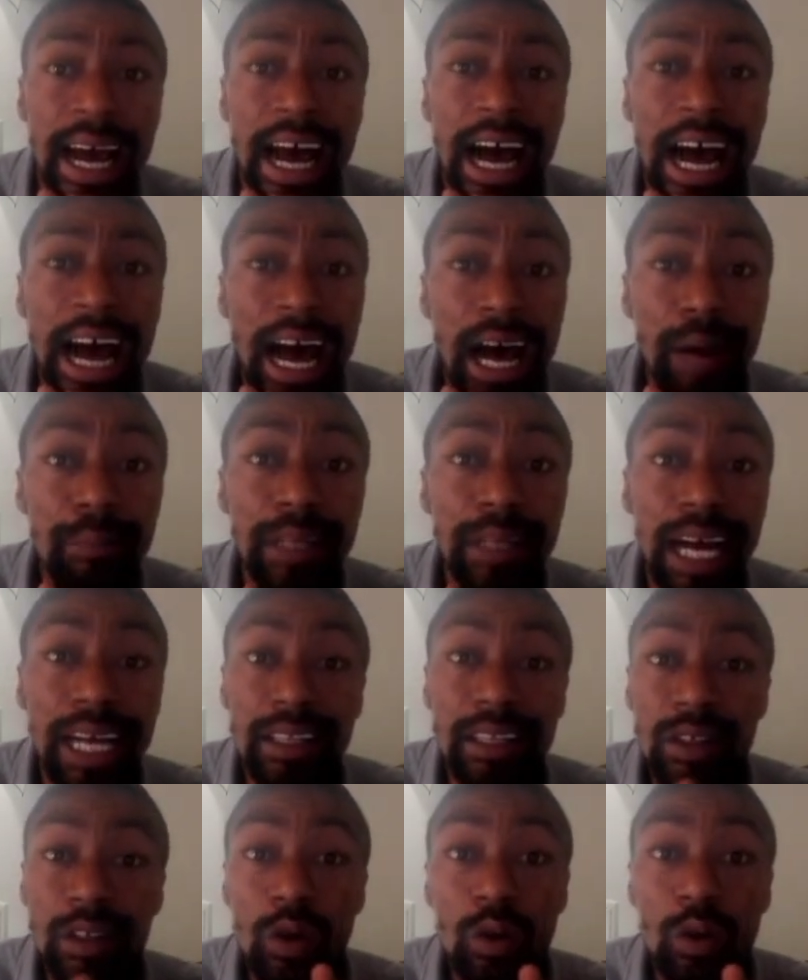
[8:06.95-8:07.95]
I'm not
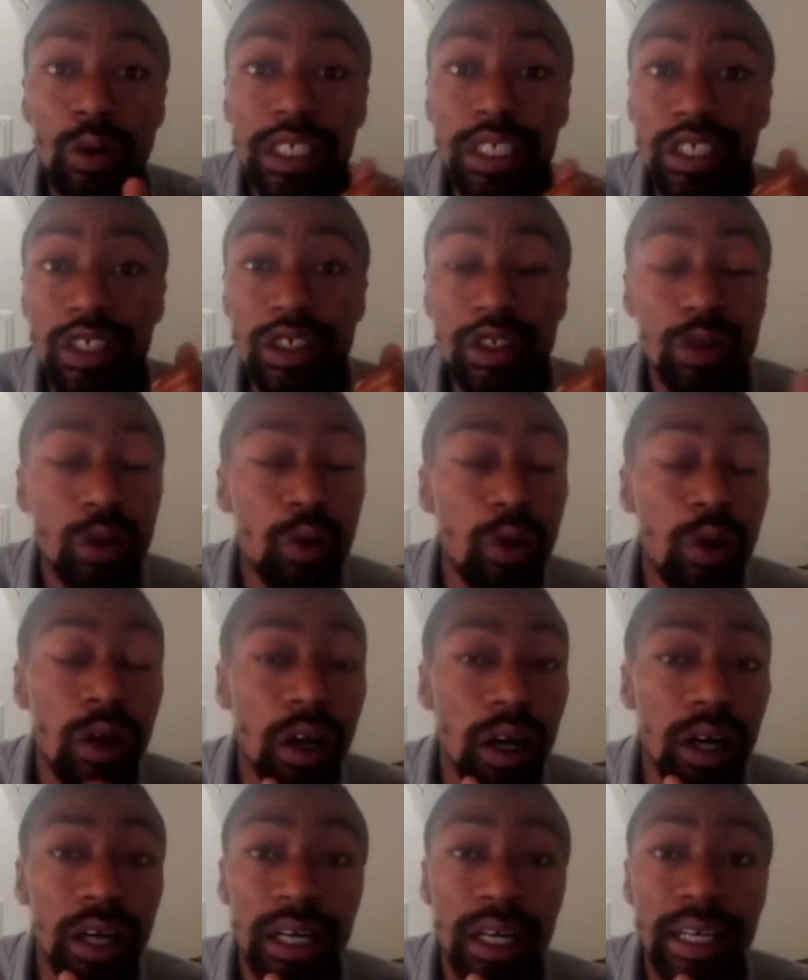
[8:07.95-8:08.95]
totally
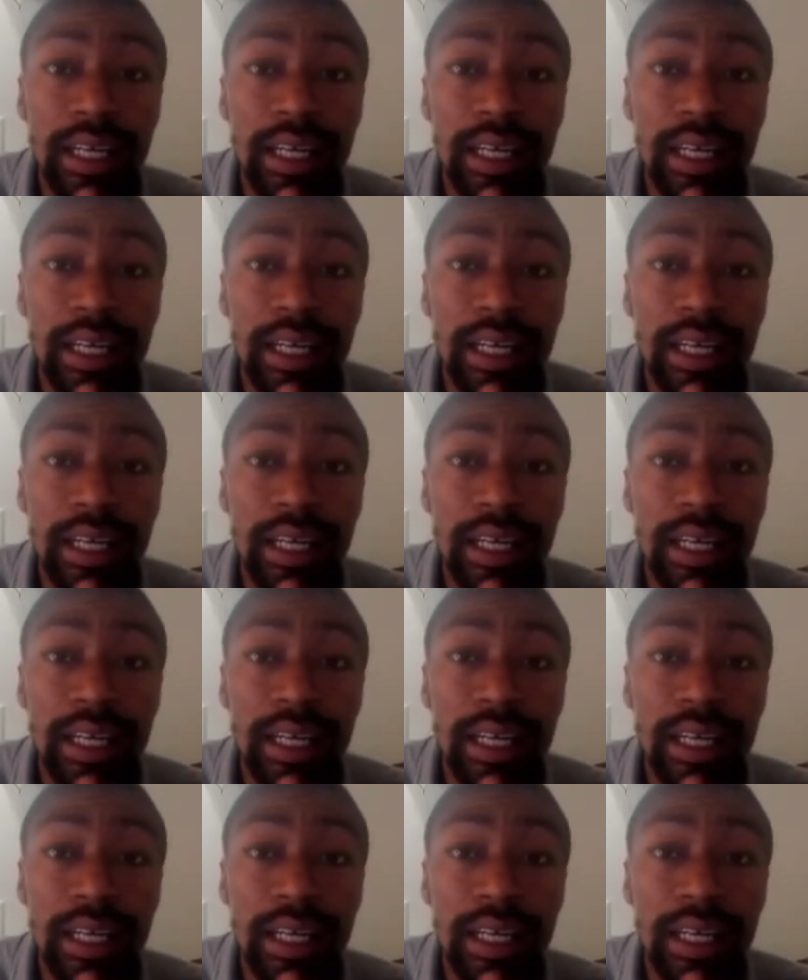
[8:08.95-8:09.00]
sure